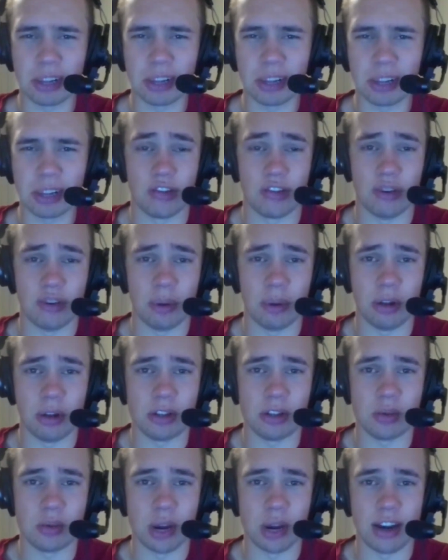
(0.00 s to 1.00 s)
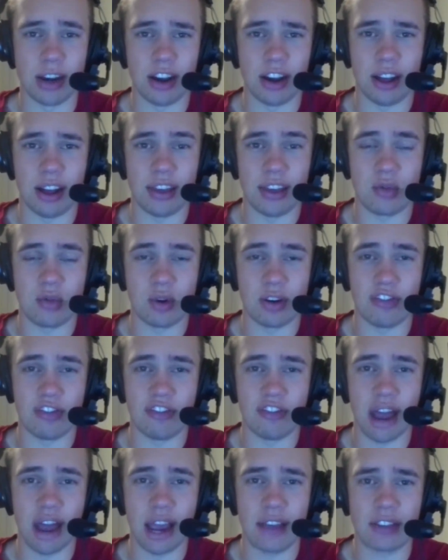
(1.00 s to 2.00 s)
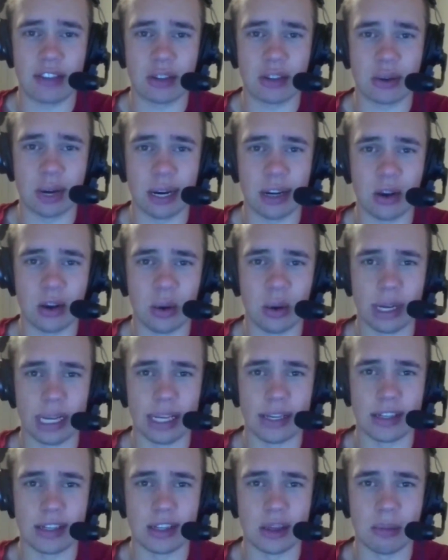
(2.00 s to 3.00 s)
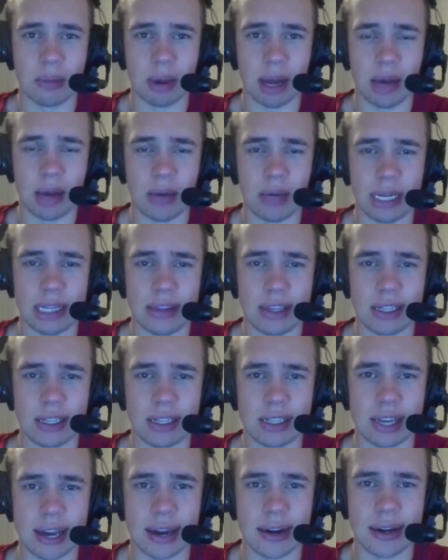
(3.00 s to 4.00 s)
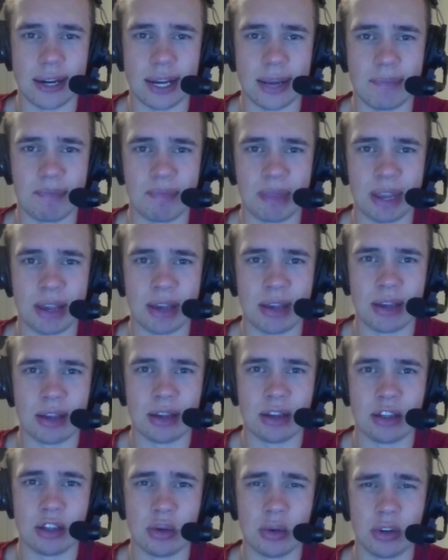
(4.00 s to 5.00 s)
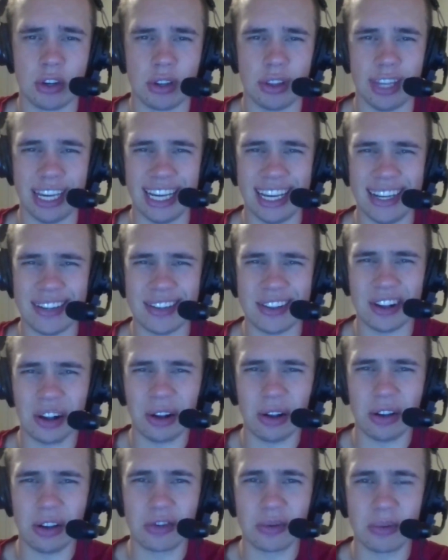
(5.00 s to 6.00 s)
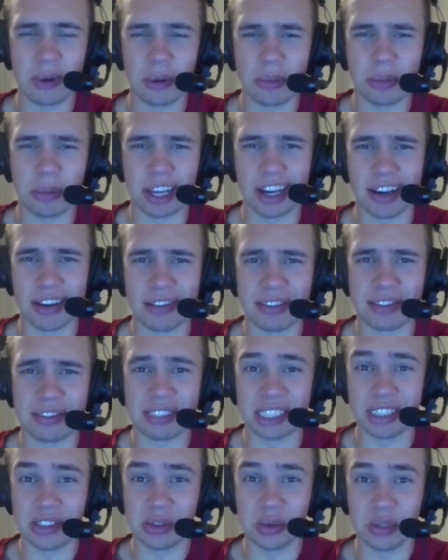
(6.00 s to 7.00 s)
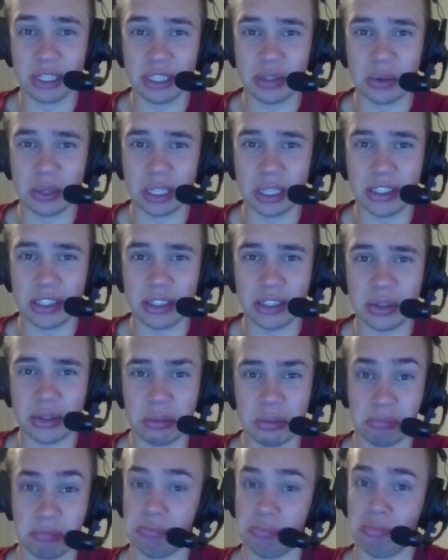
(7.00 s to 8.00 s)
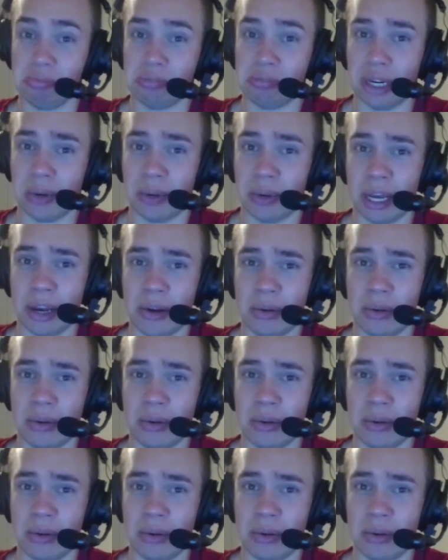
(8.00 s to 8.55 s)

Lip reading: Oregon football is red hot. They've won 5 straight going into the bye week this Saturday. So could they get to the college football playoff in 2022? Here we